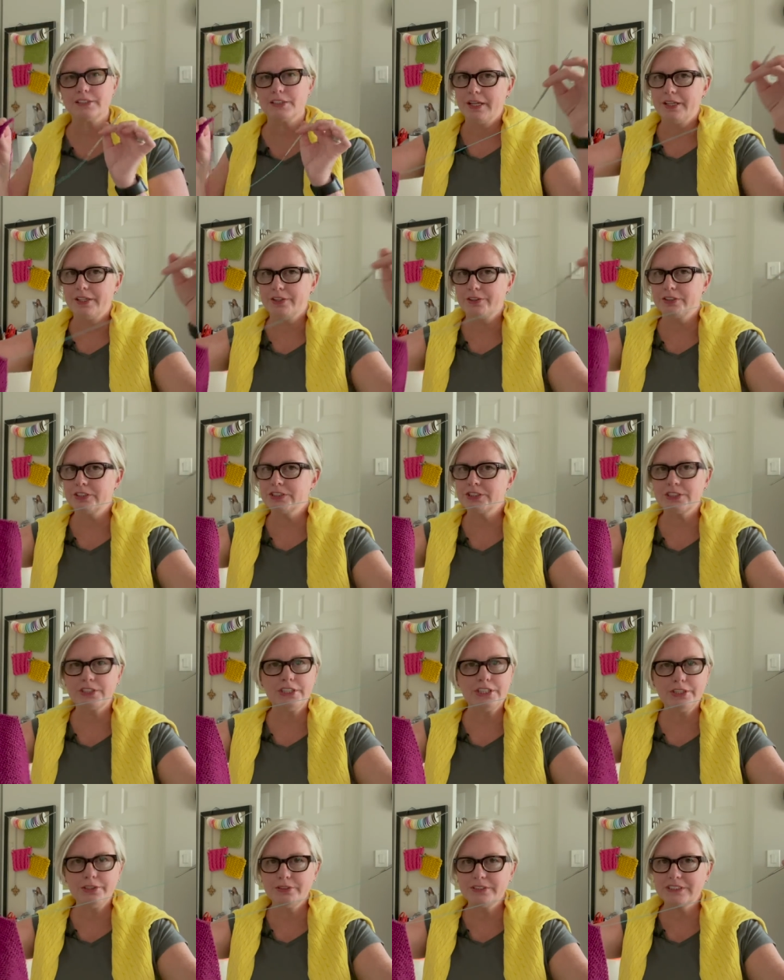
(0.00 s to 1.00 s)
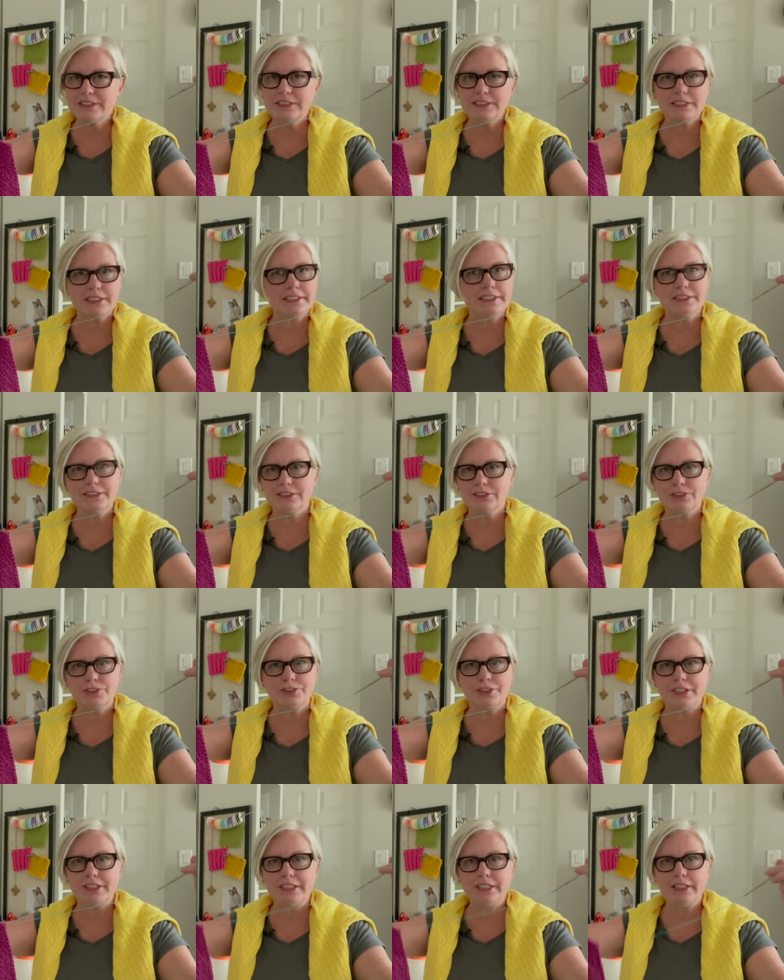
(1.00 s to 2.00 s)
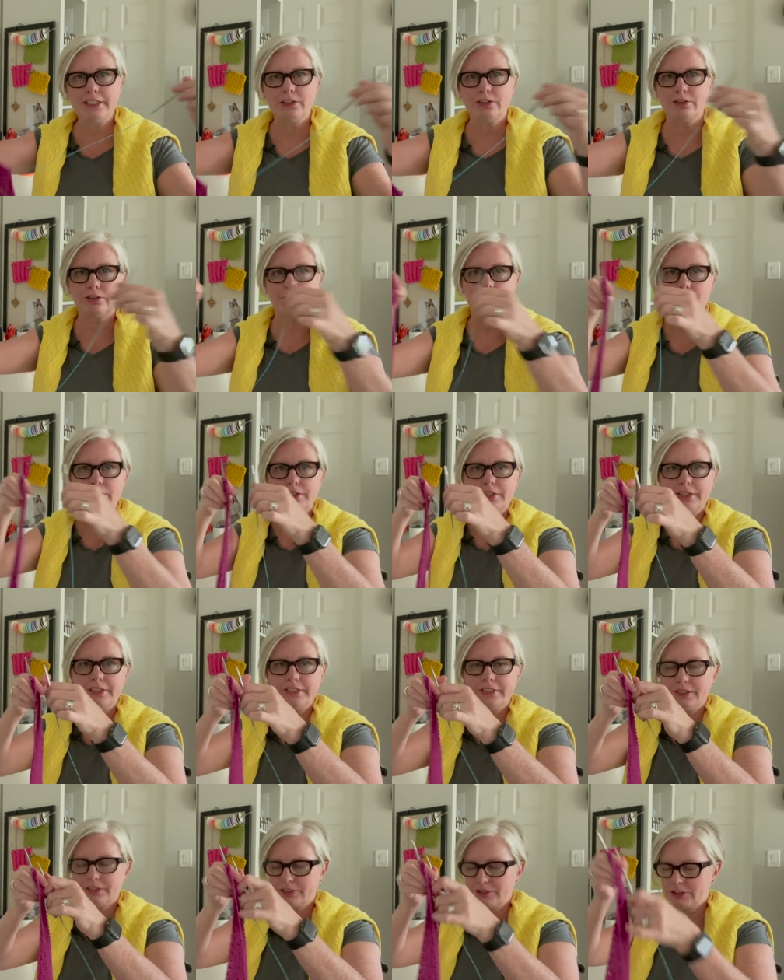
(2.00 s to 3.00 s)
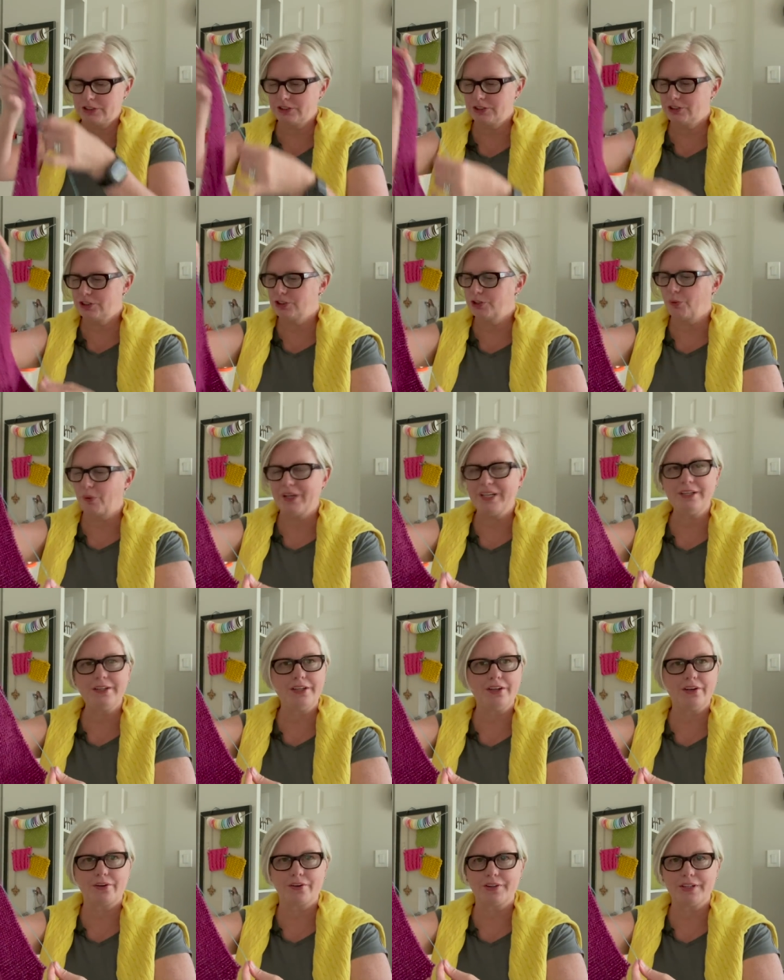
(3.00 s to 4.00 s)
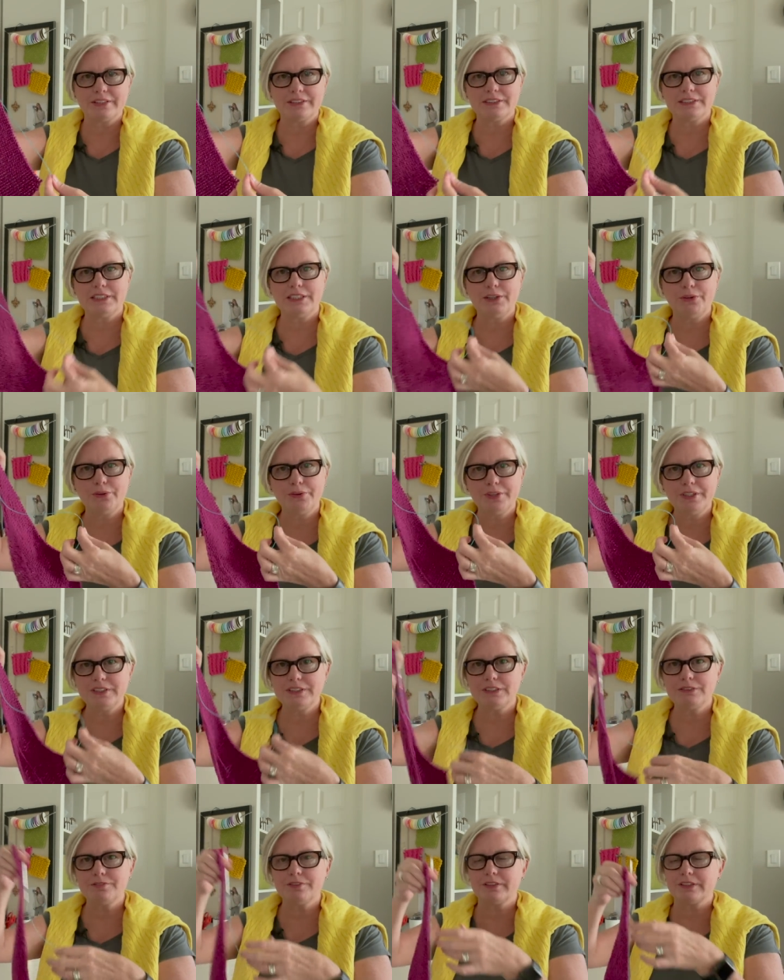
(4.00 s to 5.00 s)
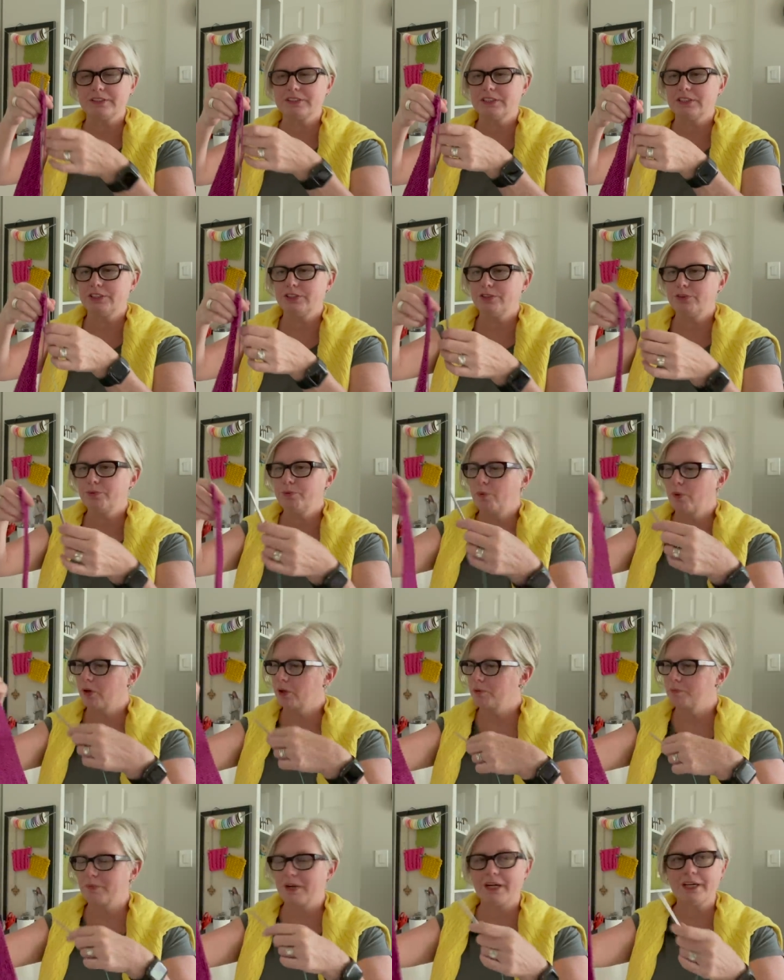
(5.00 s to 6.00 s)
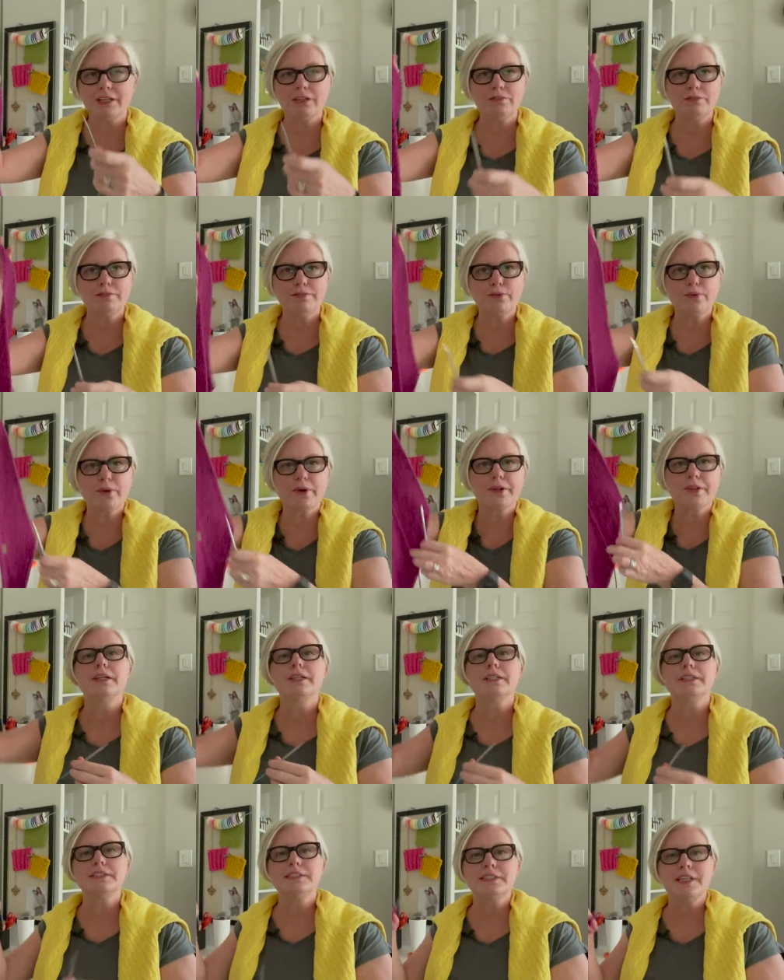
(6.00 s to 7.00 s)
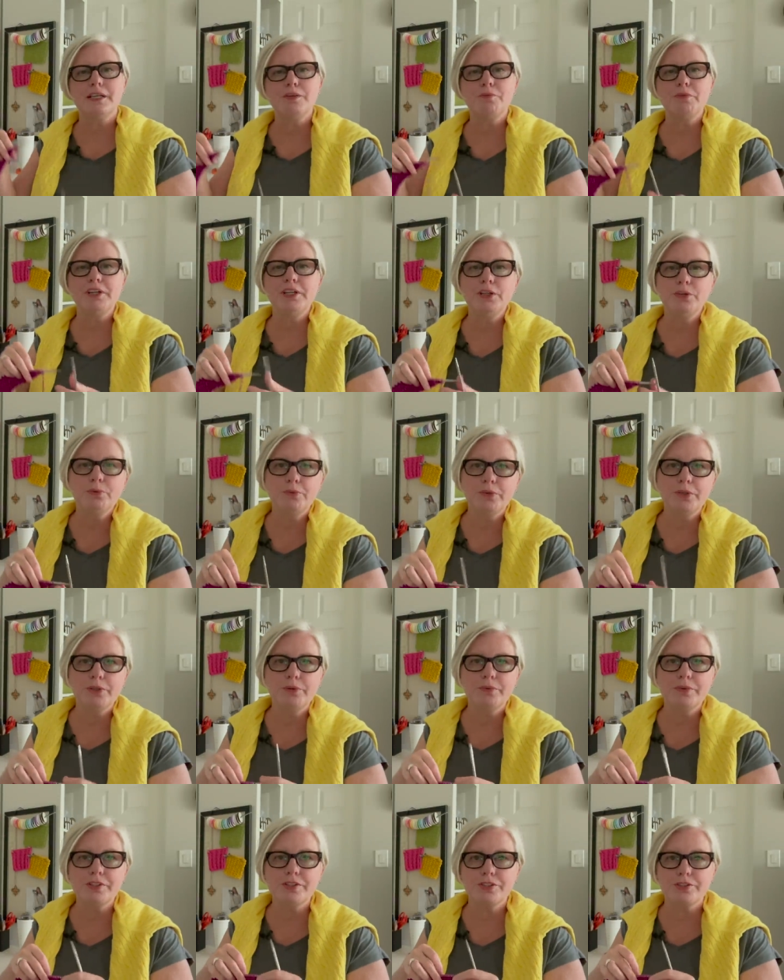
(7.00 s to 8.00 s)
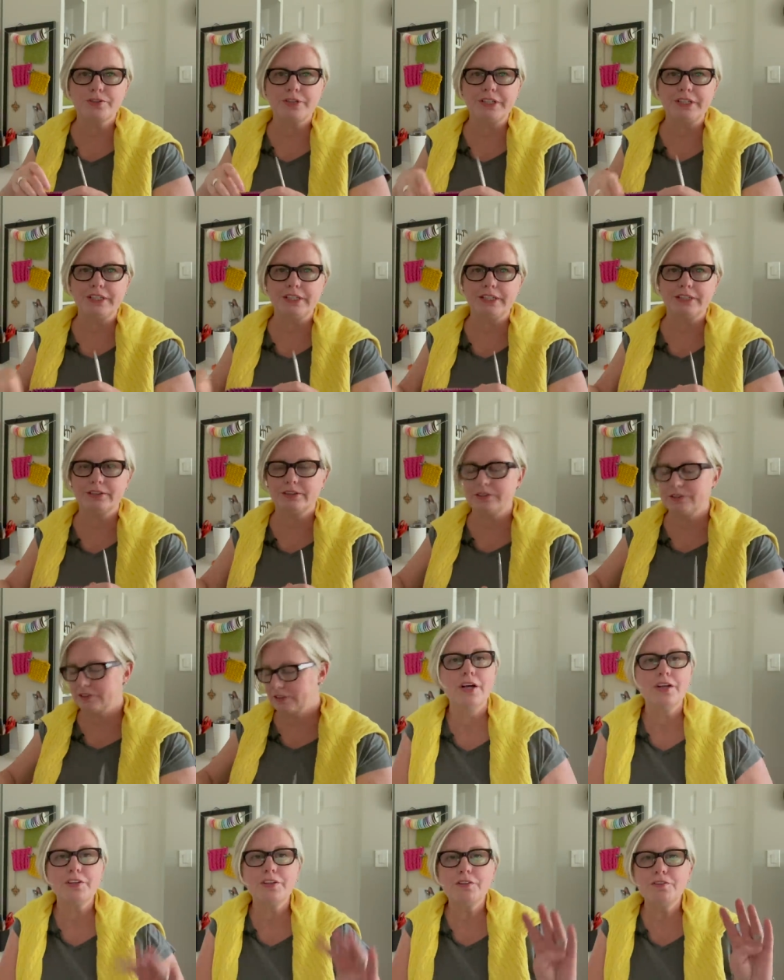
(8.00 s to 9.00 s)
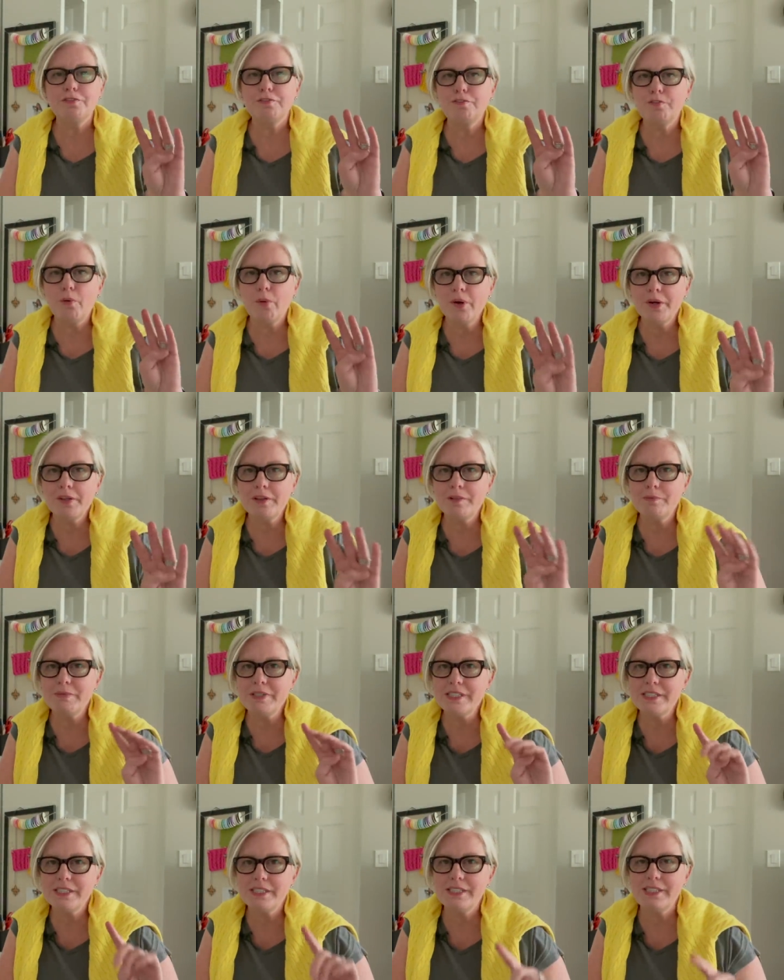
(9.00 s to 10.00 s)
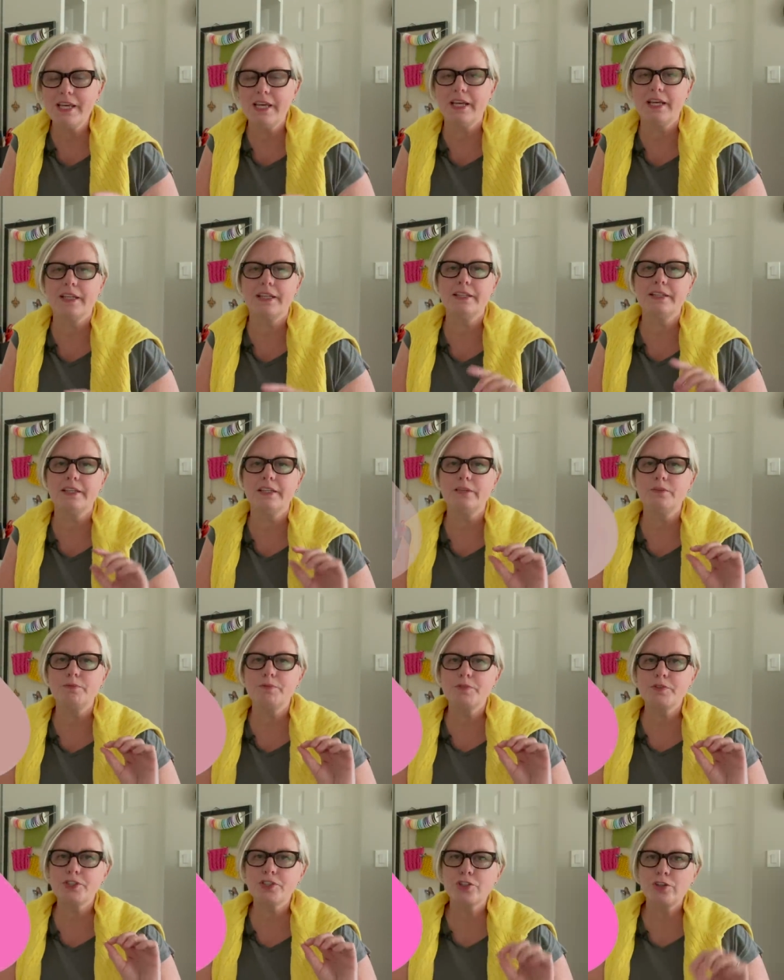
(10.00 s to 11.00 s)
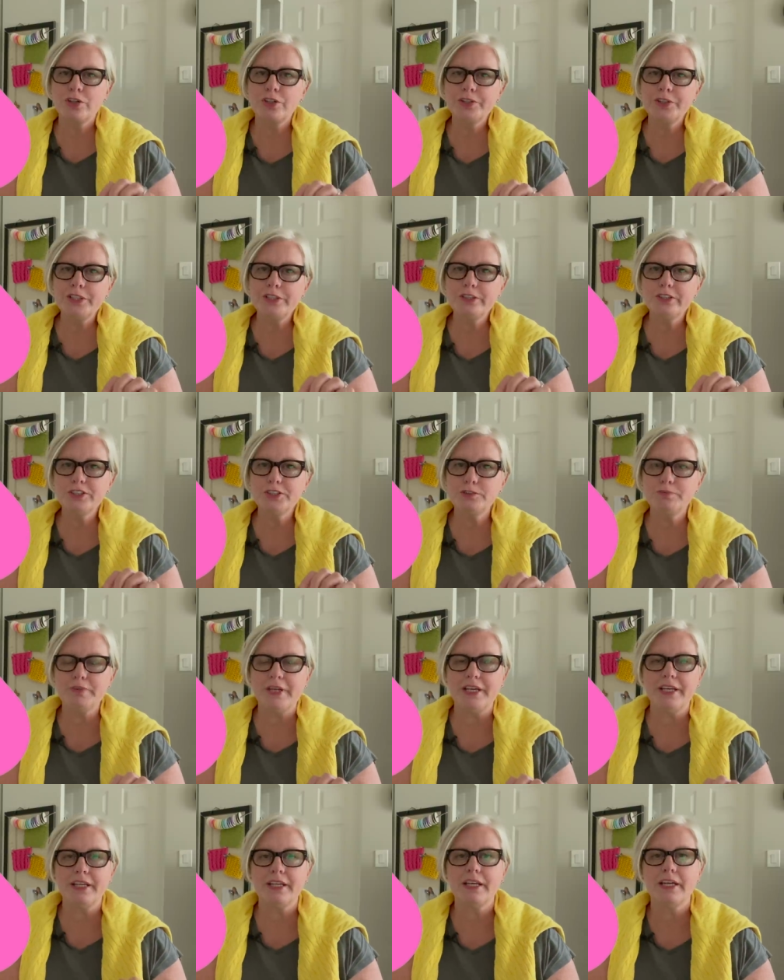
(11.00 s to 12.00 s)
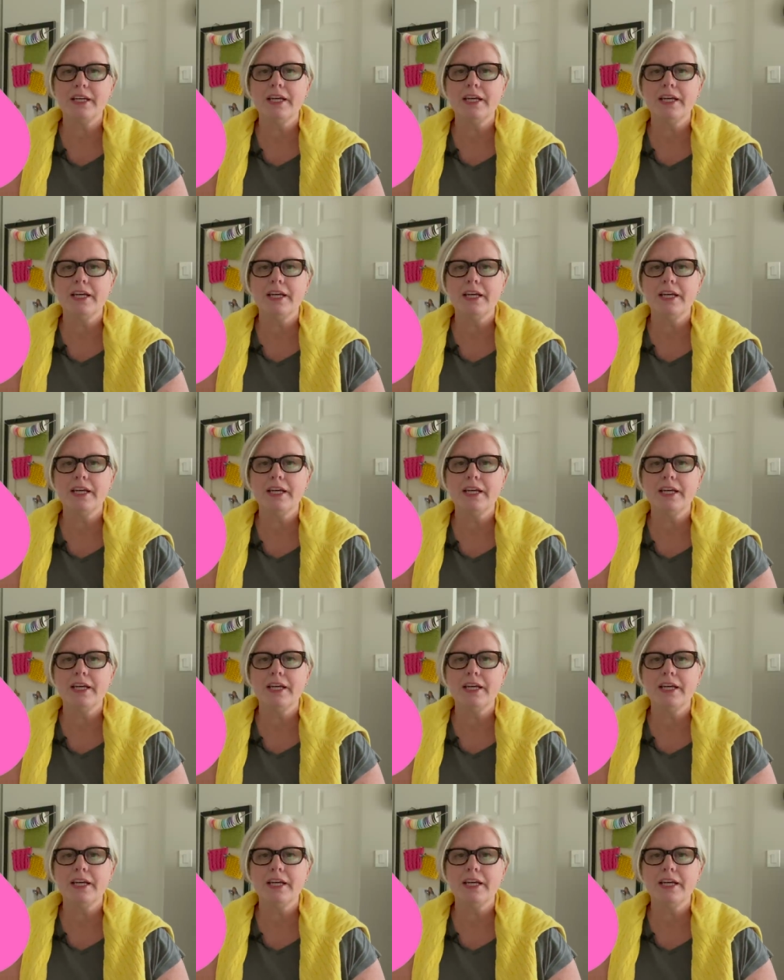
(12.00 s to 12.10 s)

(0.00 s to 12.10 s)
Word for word: You're just going to use this like it's a straight needle. It's just joined here. That's the only difference. And you work back and forth the same way you would with straight needles. The fourth mistake that shawl knitters make